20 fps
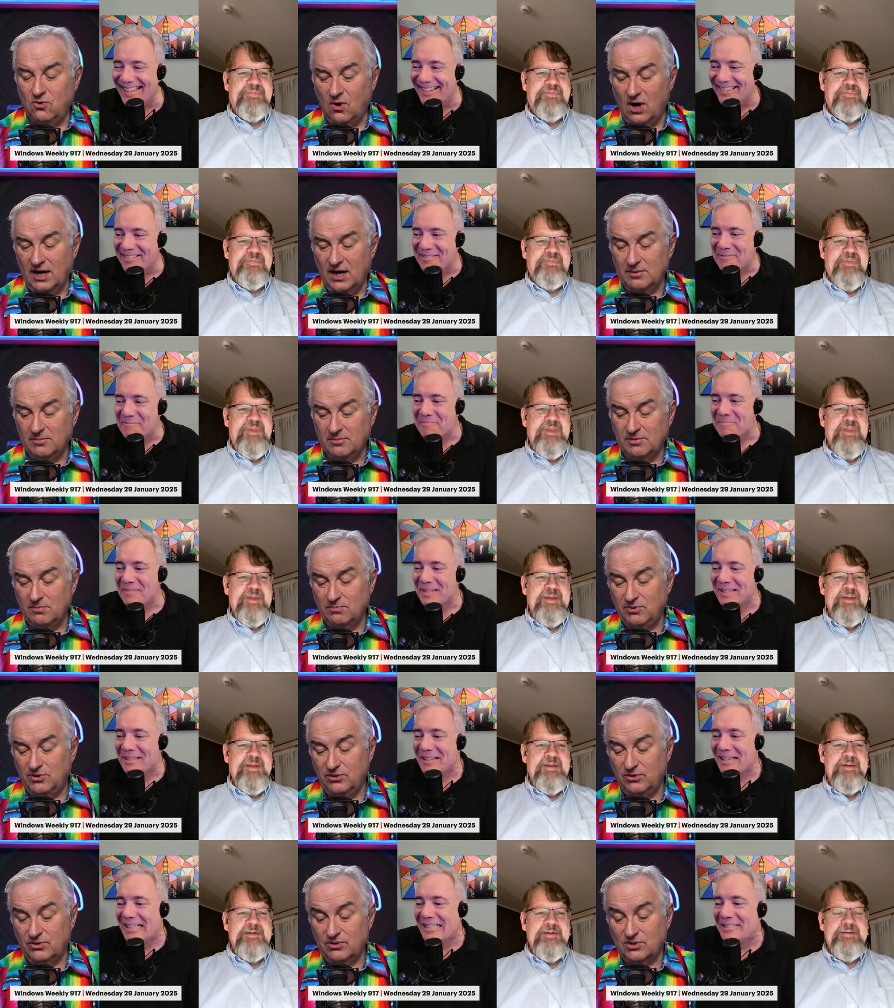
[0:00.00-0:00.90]
Speaker 1: quantum know?
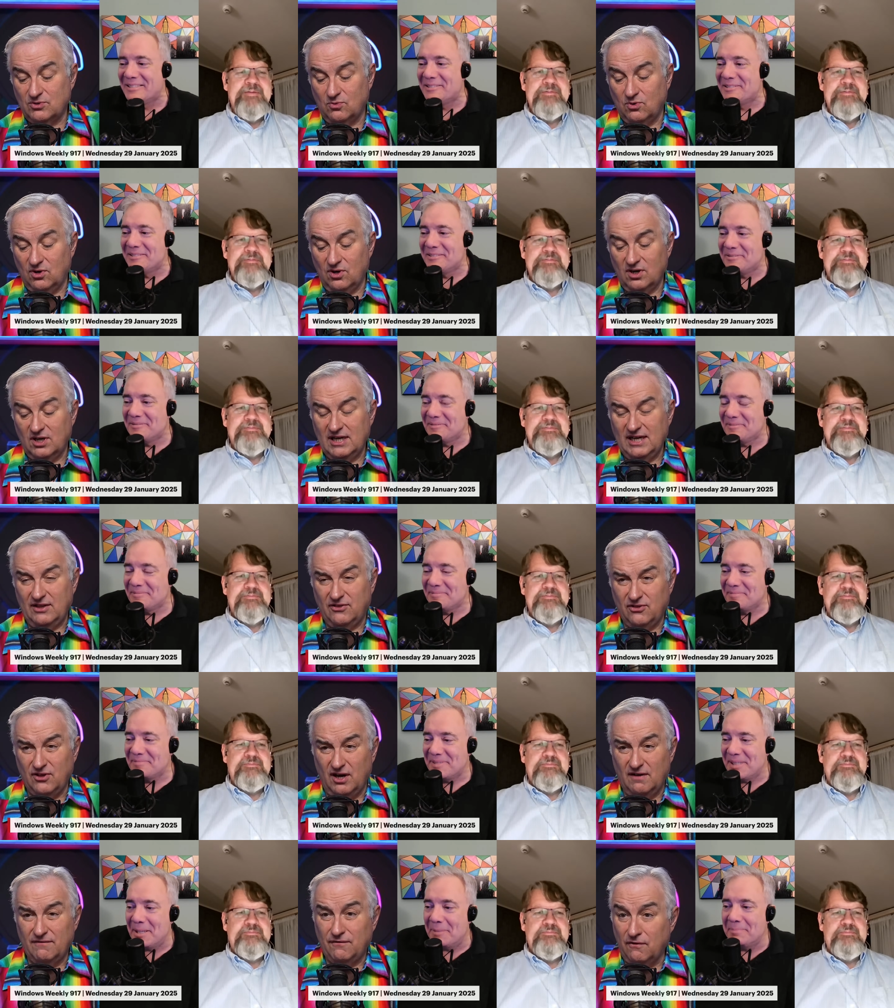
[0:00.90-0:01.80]
computers work? It
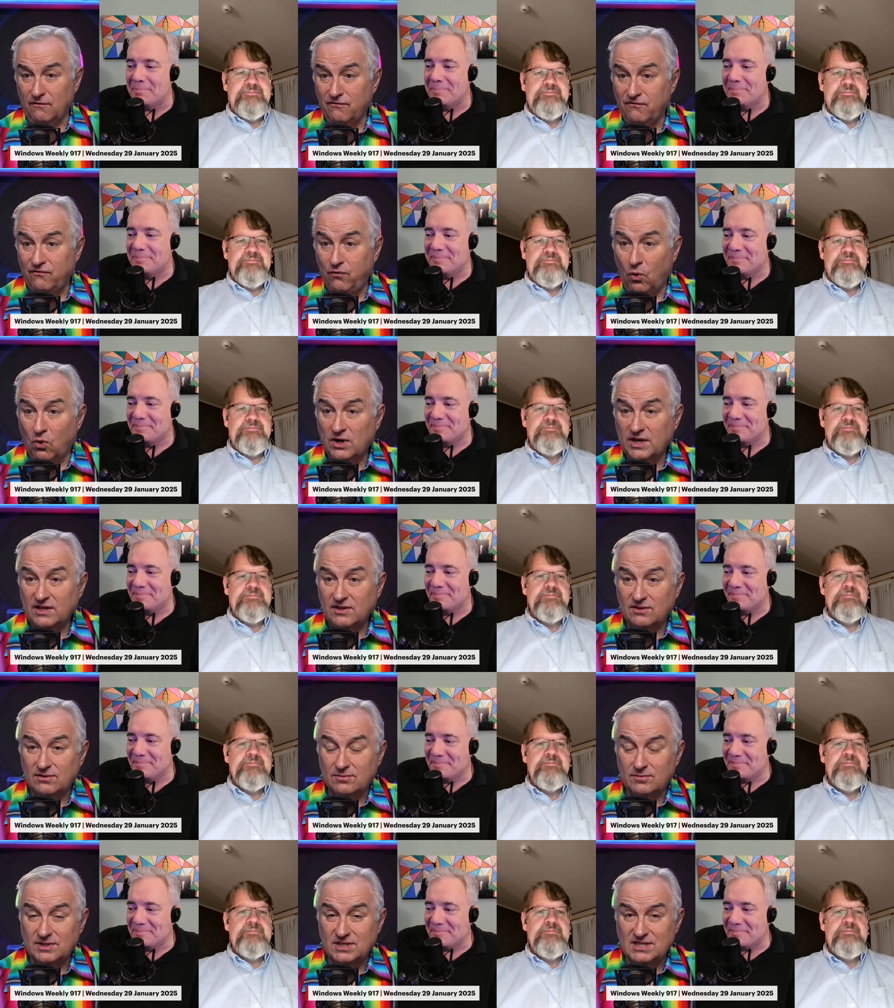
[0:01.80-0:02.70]
thought for
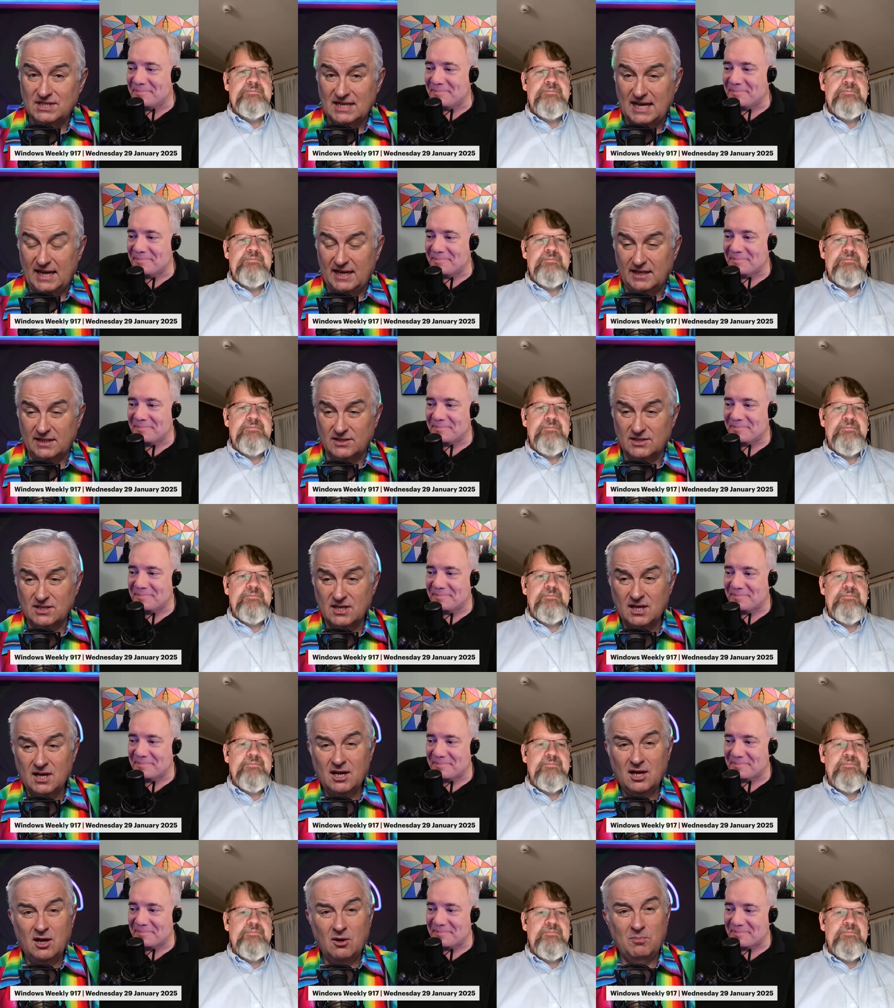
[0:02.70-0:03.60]
43 seconds,
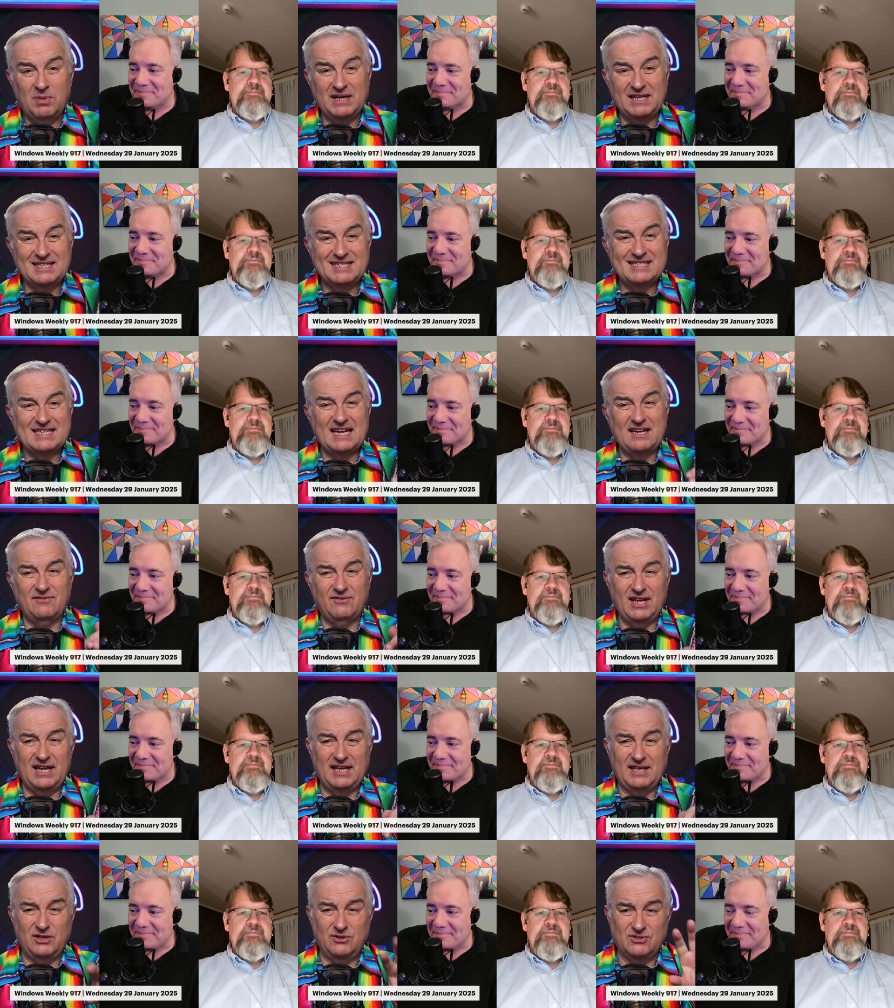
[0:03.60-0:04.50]
but instead of
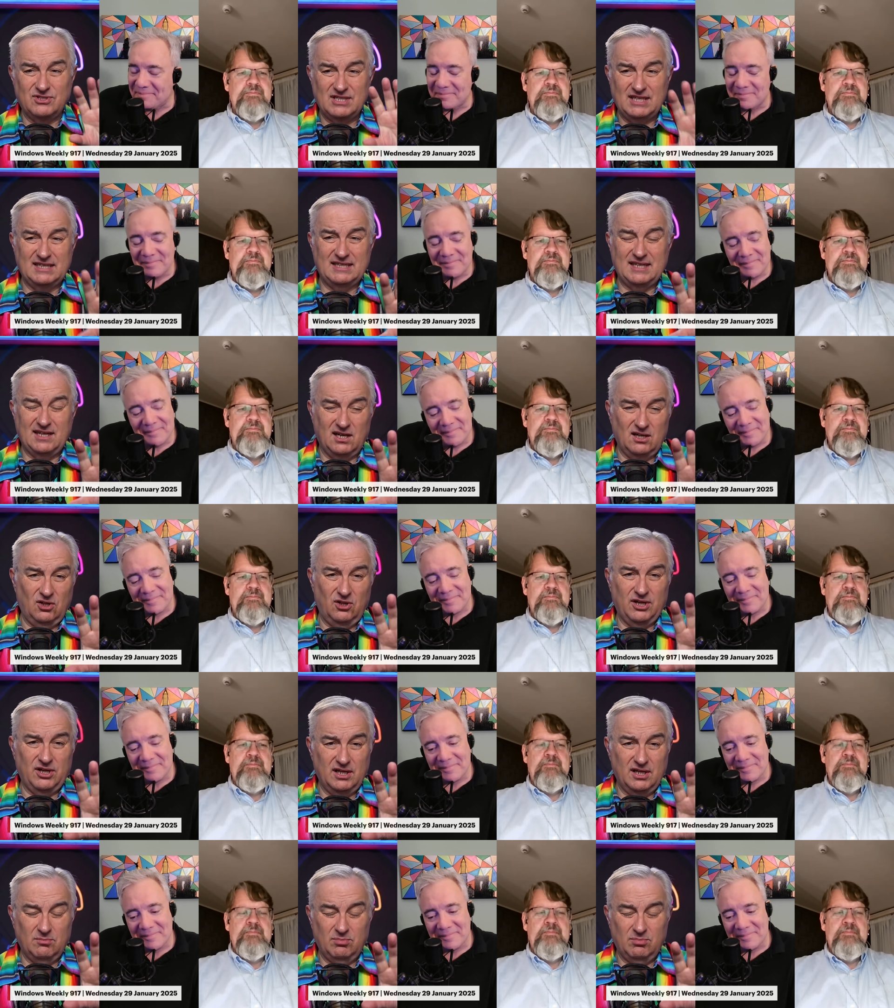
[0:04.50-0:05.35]
letting you sit there looking at a